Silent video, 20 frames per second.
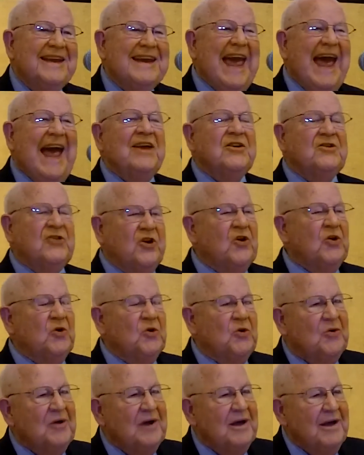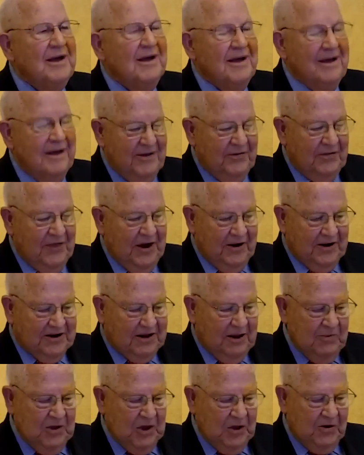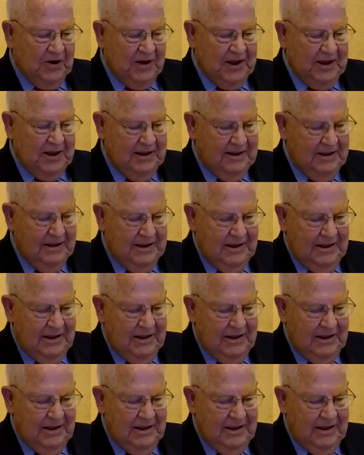can do in their community.